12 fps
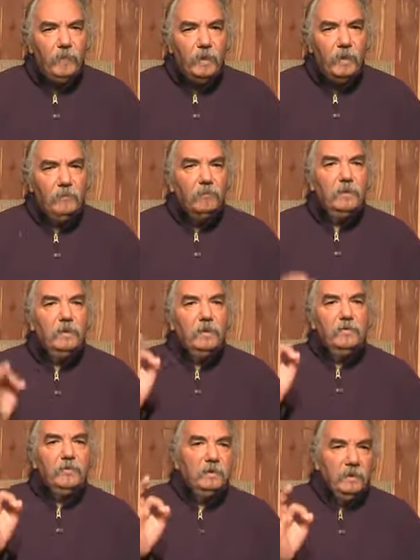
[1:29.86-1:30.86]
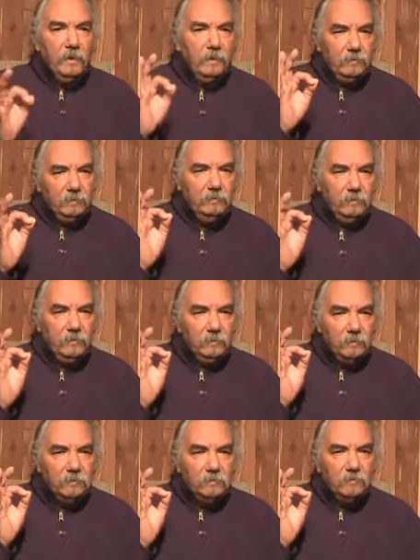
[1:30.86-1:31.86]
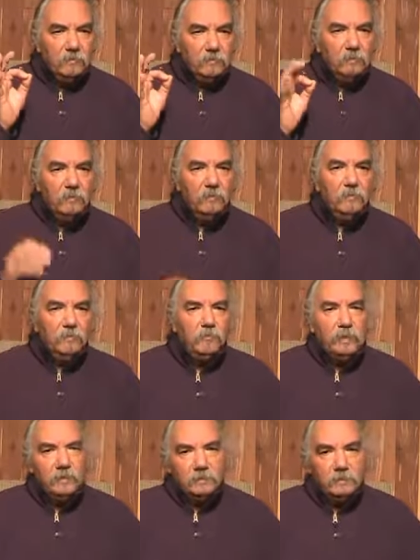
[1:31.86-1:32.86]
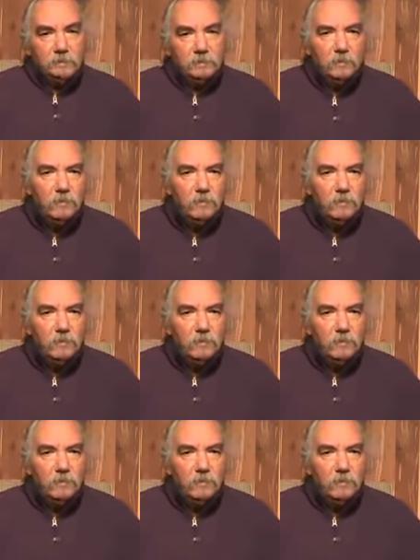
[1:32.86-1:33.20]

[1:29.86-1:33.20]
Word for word: And realizing that is good practice.